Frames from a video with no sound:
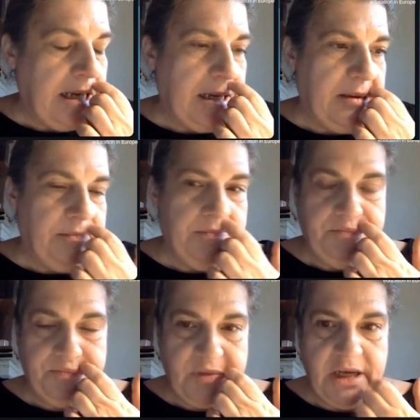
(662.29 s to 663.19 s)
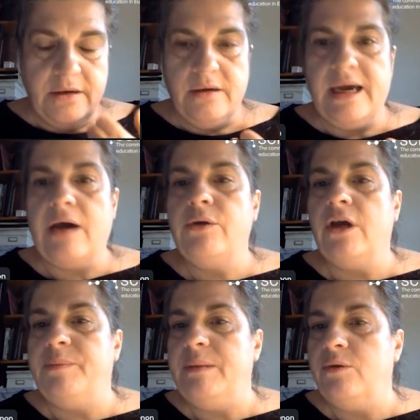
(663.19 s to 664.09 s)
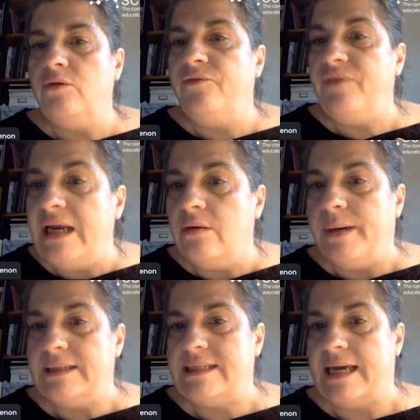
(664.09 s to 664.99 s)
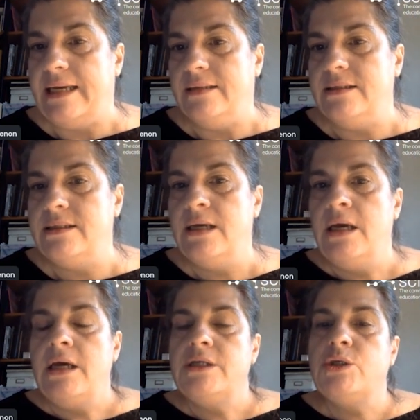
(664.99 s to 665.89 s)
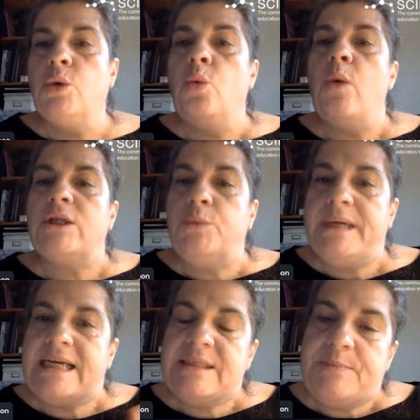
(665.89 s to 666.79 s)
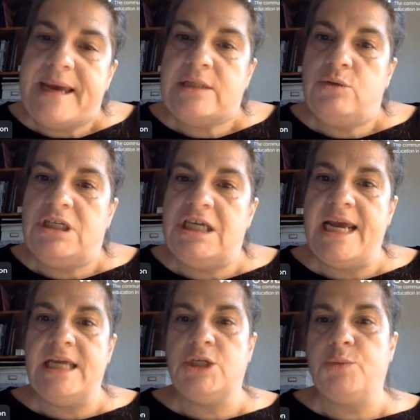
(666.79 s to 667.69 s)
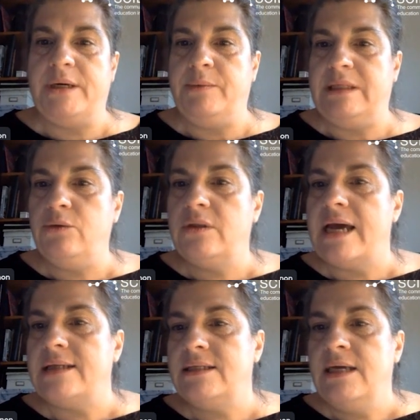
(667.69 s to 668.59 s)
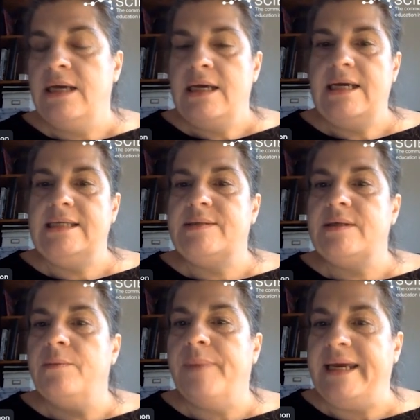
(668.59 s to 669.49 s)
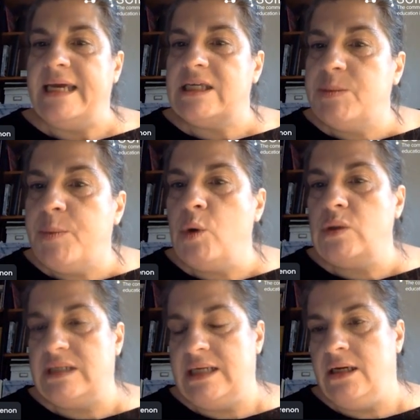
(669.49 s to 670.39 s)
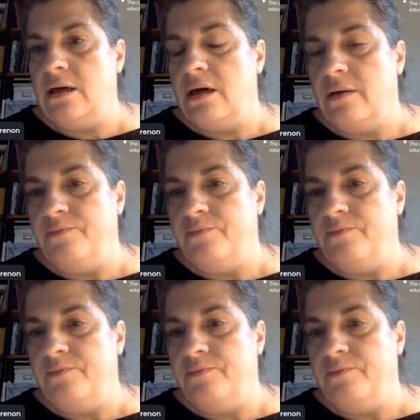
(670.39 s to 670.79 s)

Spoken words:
how young people feel about science. So what we expect to change when we do that is by exposing